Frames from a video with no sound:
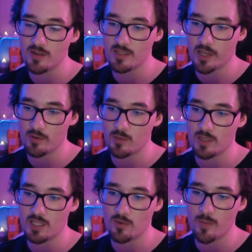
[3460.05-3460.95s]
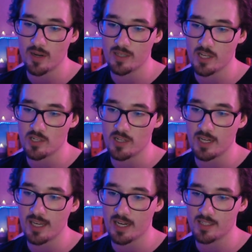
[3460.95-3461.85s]
distinguish between decriminalisation and
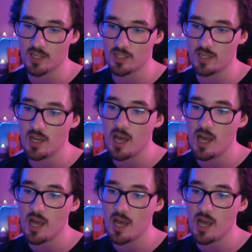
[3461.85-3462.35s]
legalisation,